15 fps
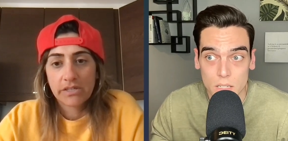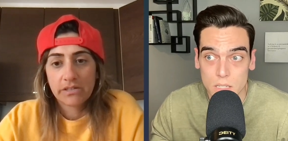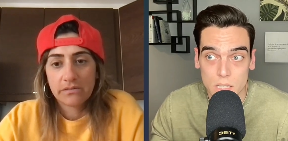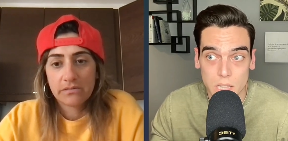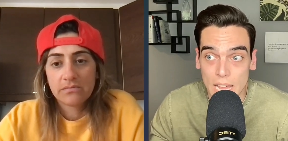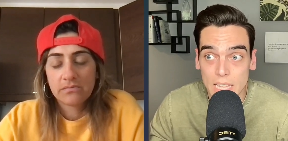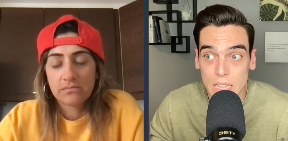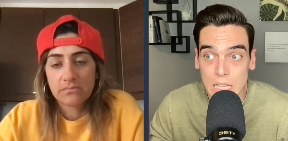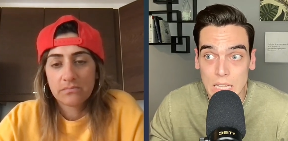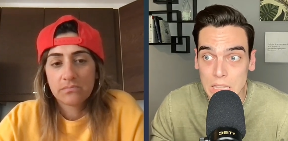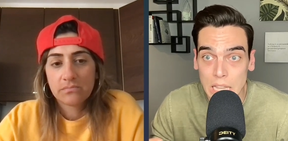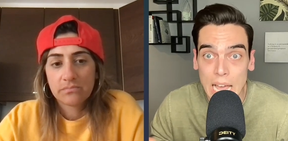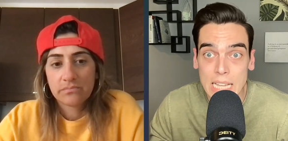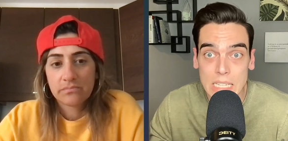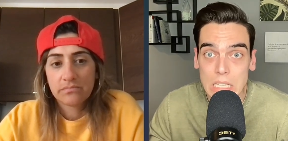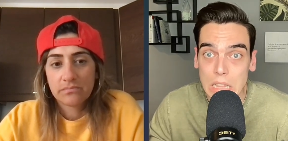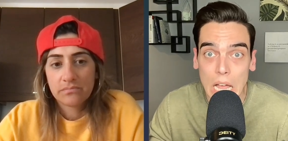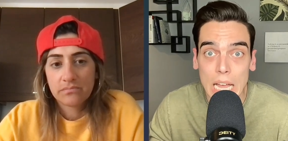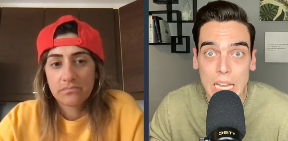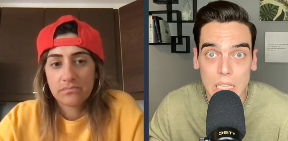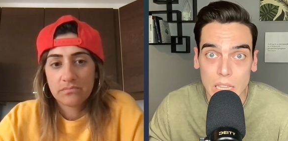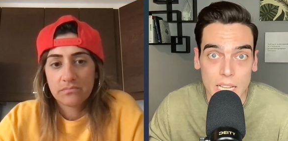Speaker 1: slightly less
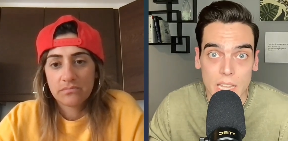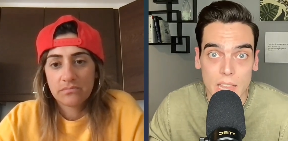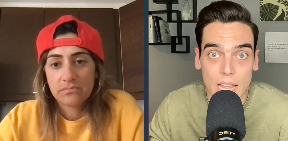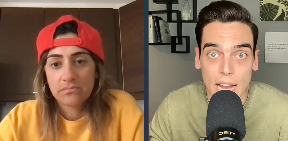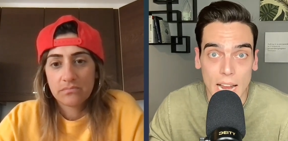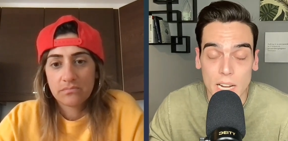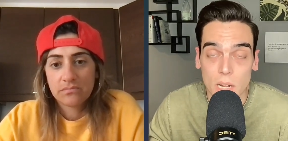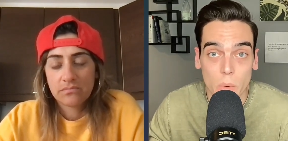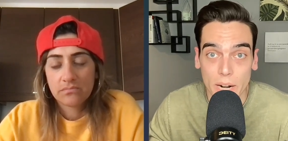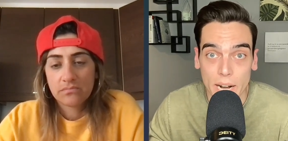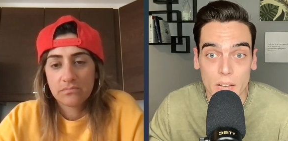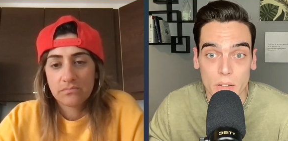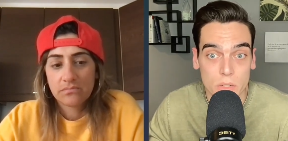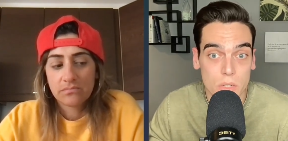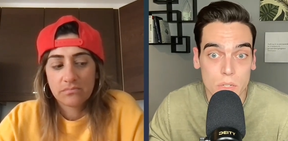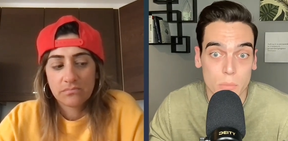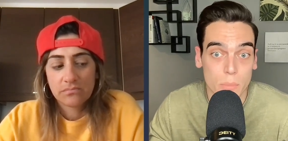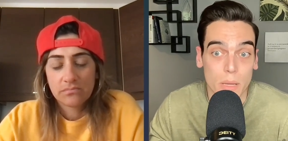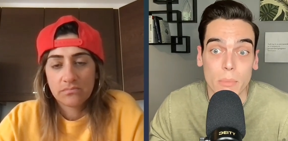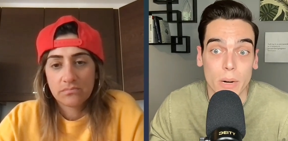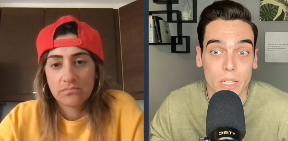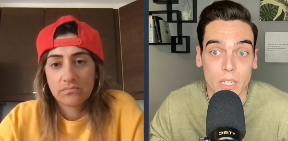likely than anyone else to
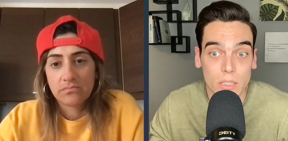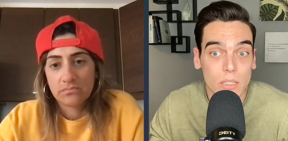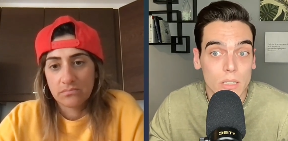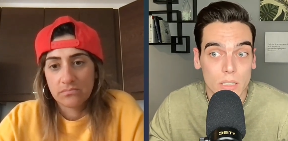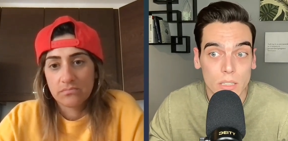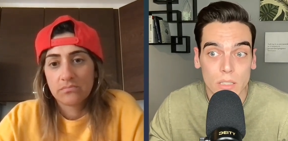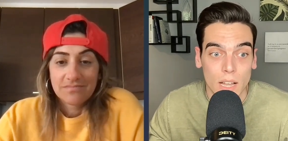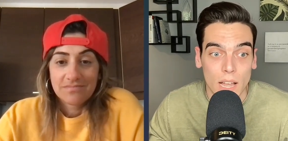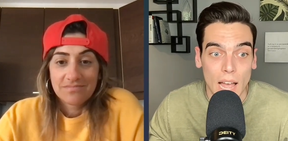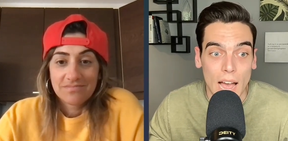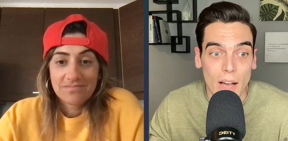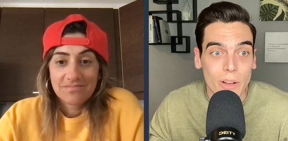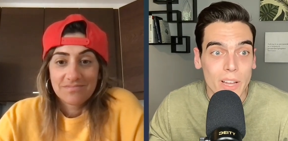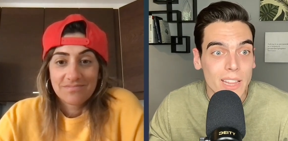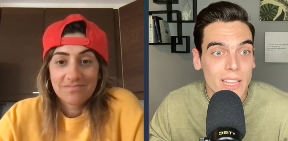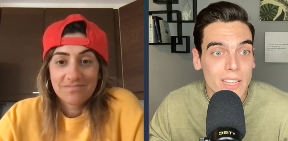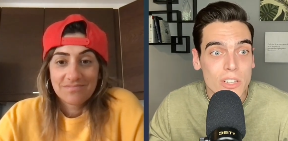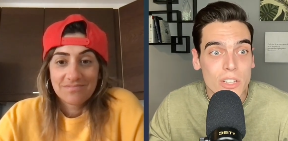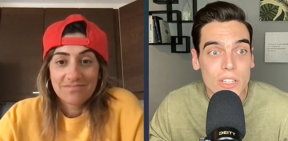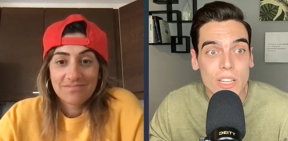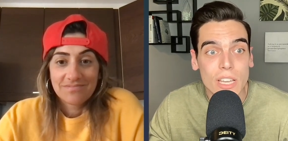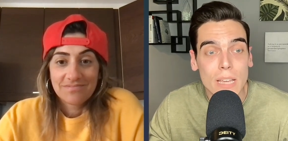be murdered. How can they
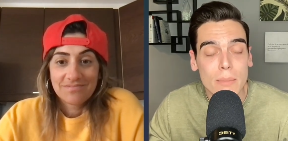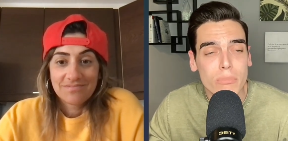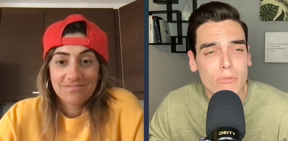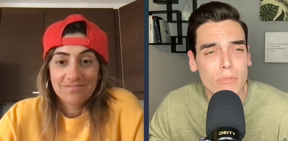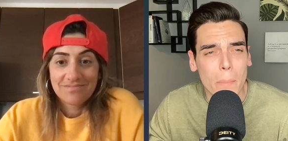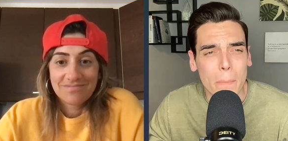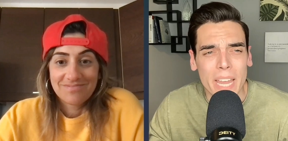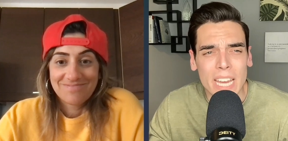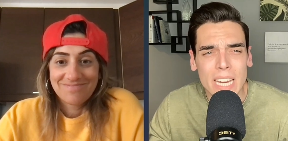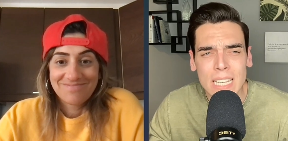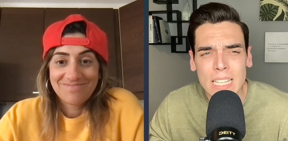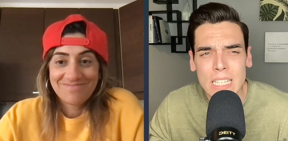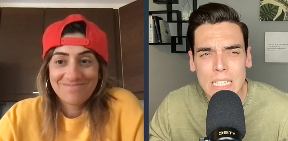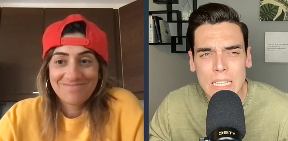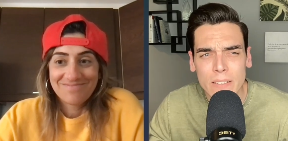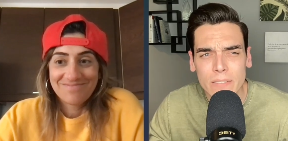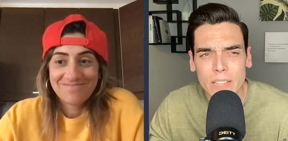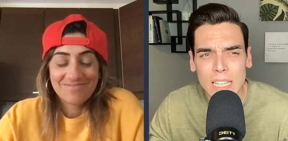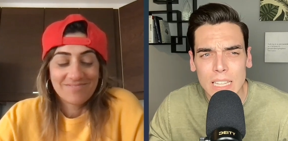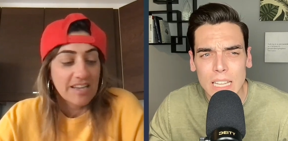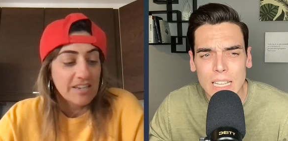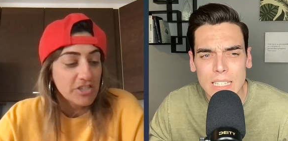just keep repeating stuff
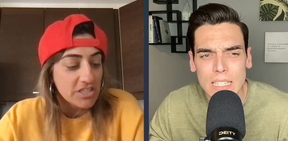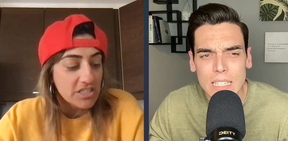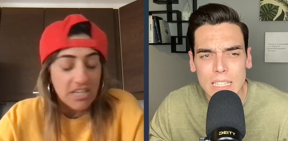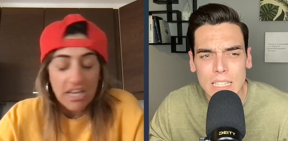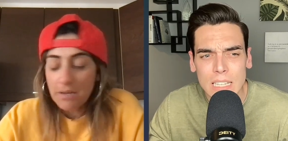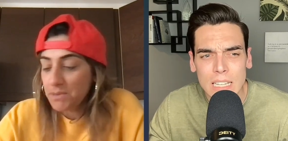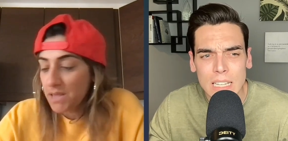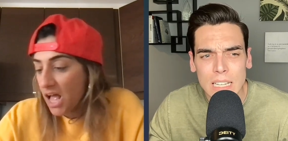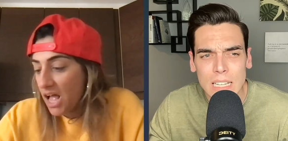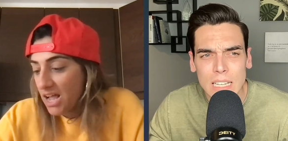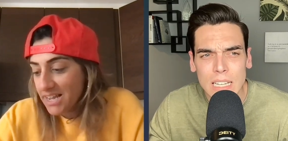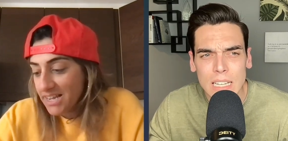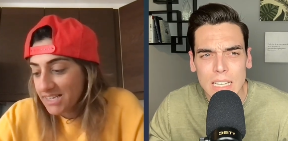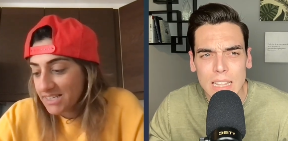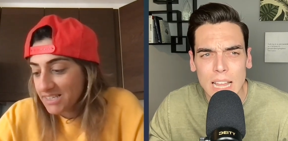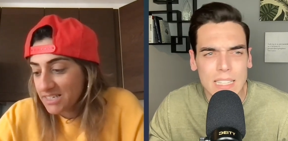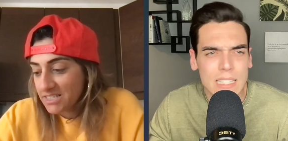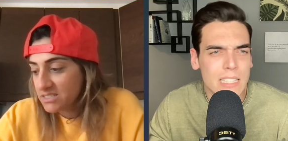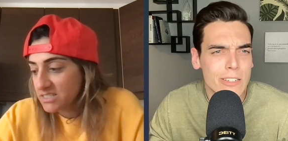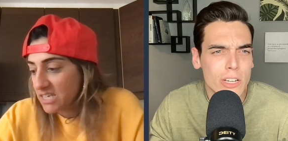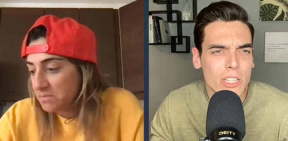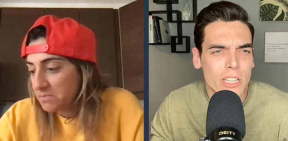like they this? They
Speaker 2: just keep lying. That's they
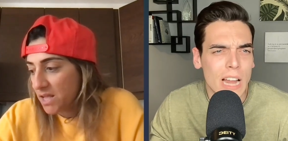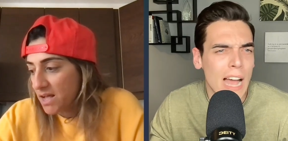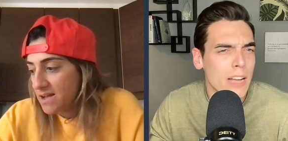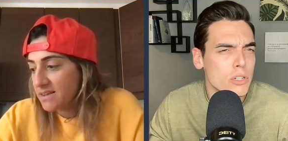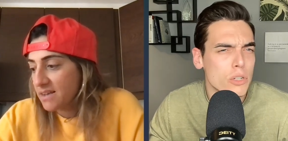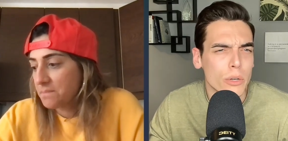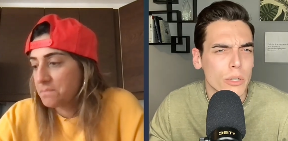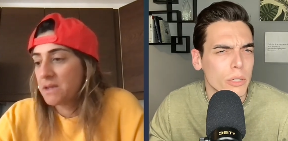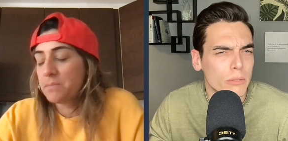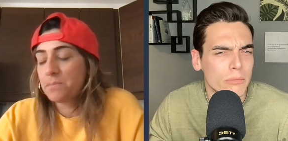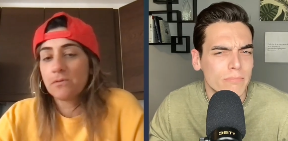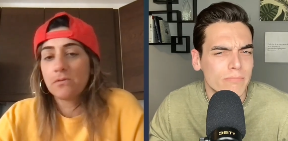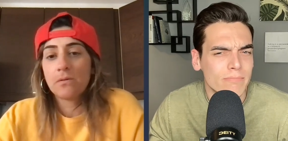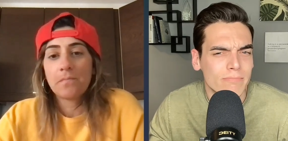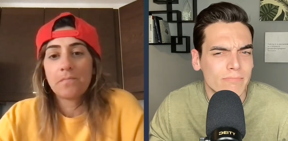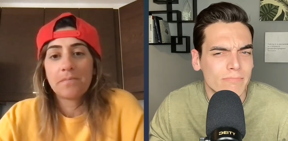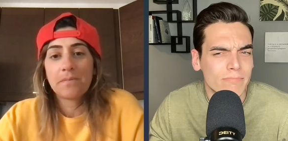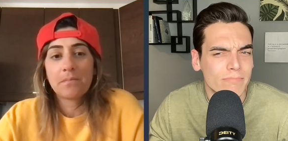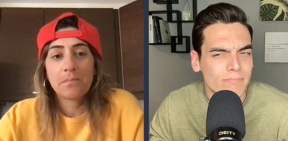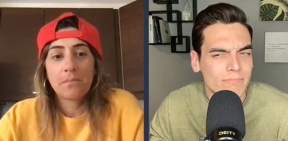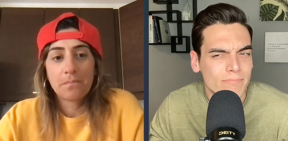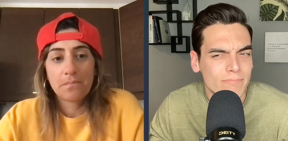just, just keep lying and people
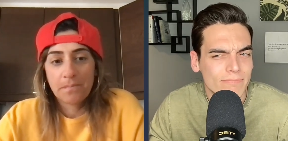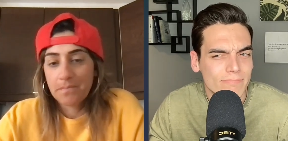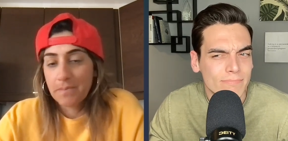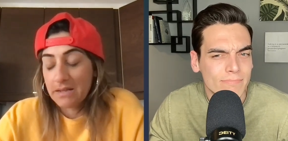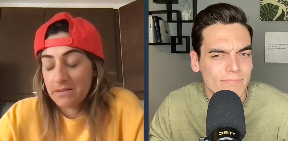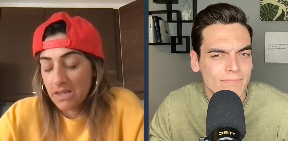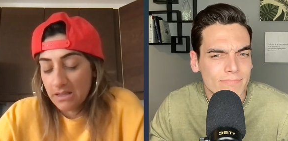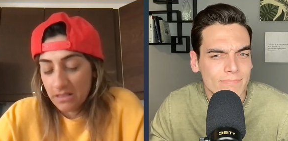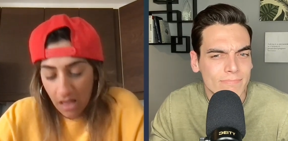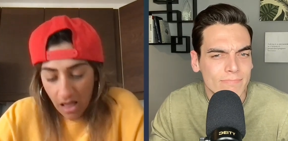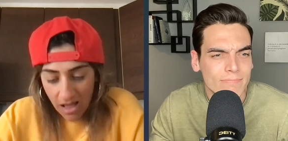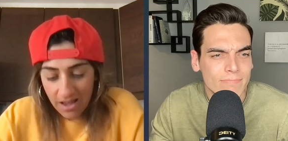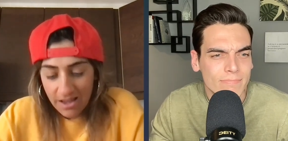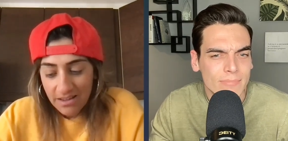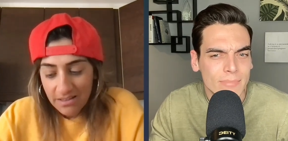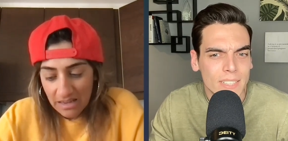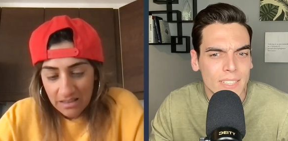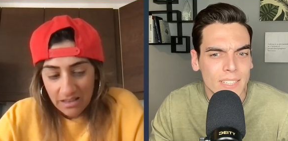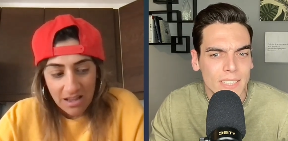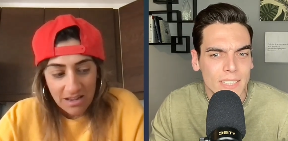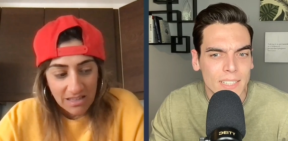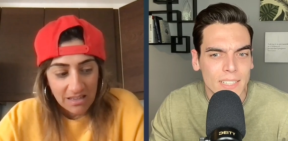they, they lie and they
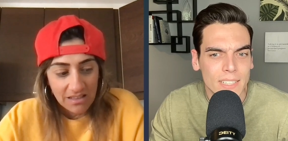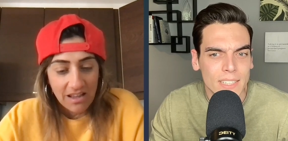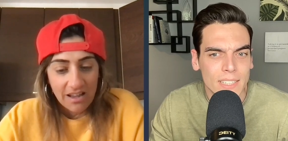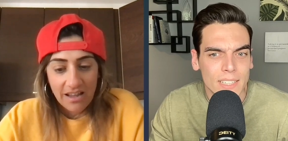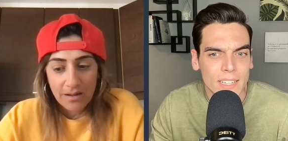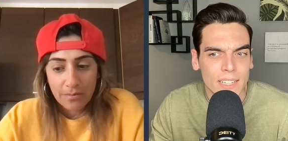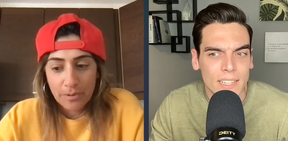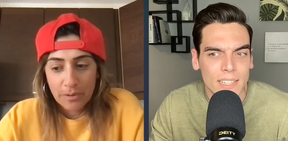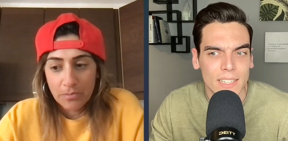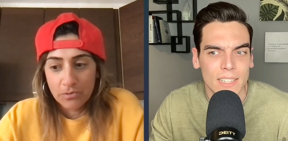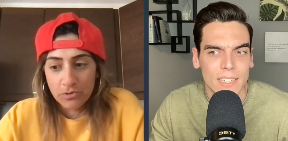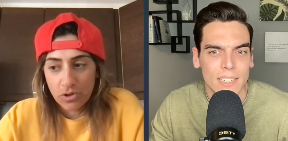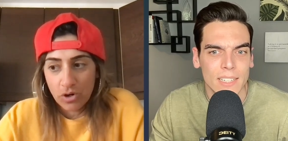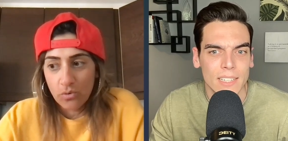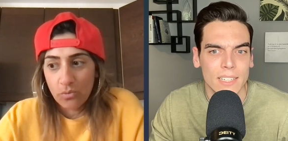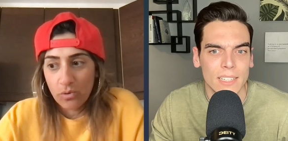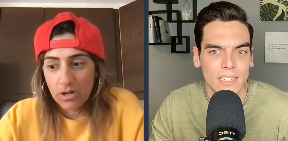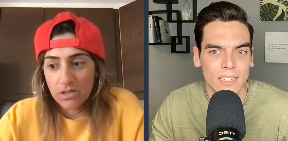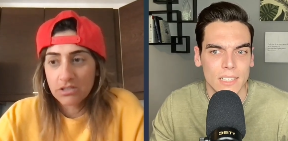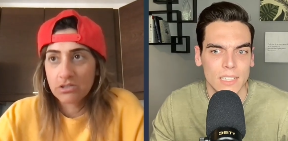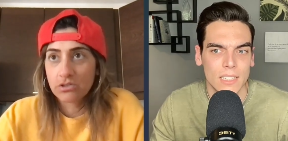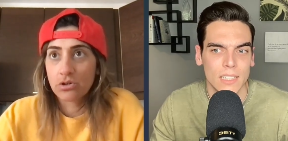lie and they lie and people don't
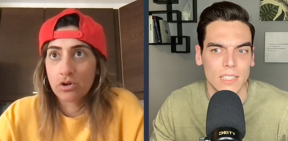want to